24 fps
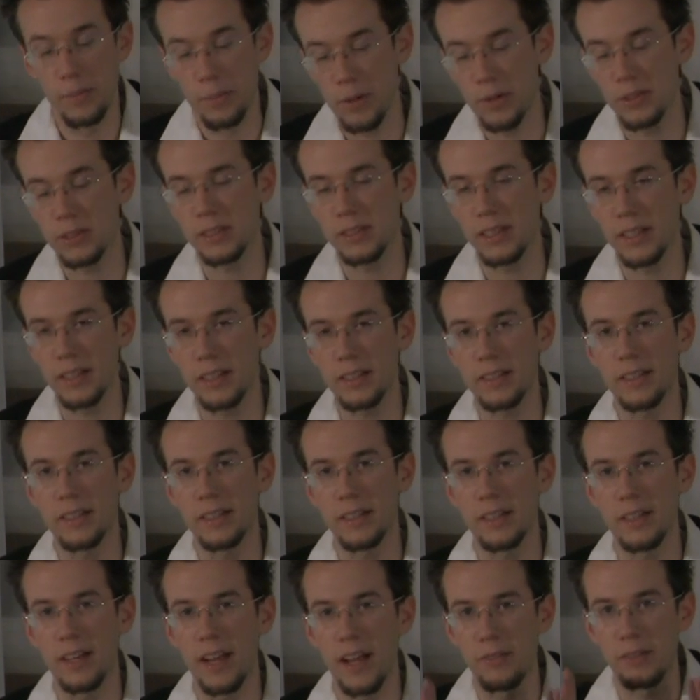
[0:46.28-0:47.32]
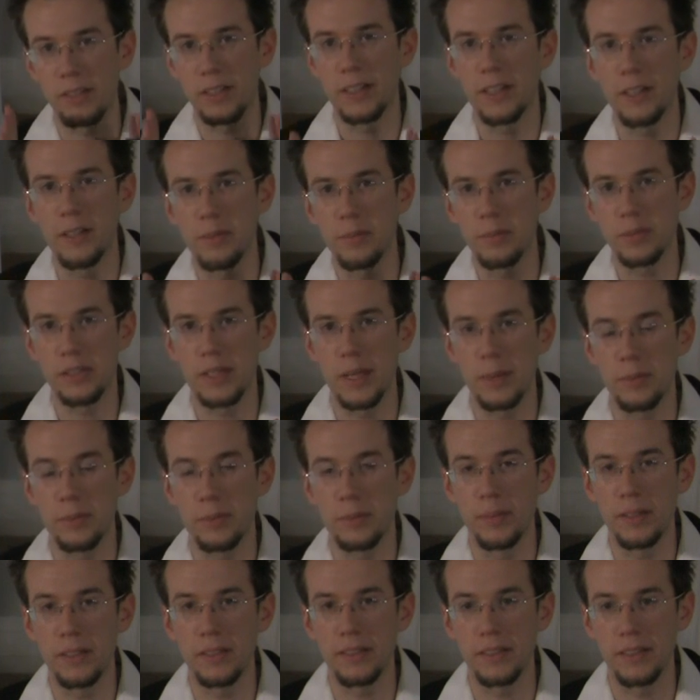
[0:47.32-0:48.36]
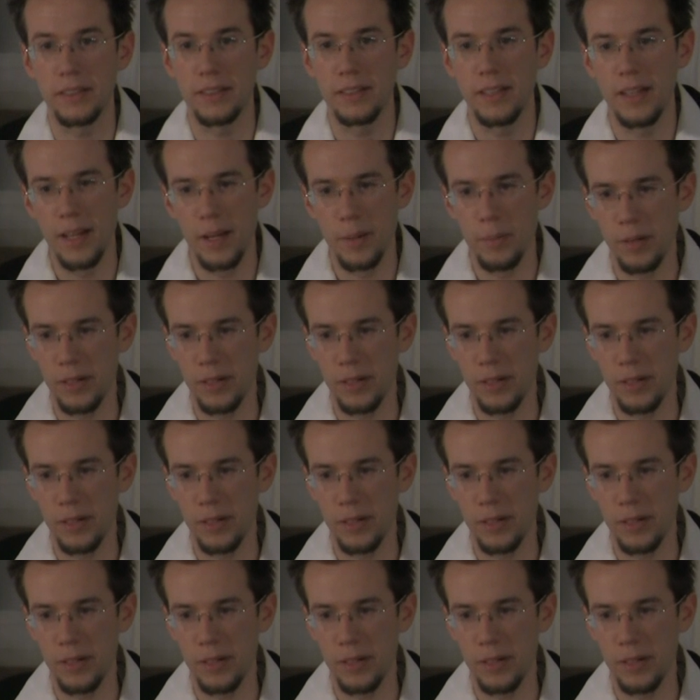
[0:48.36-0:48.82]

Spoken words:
Most likely you're gonna have a cube-shaped building.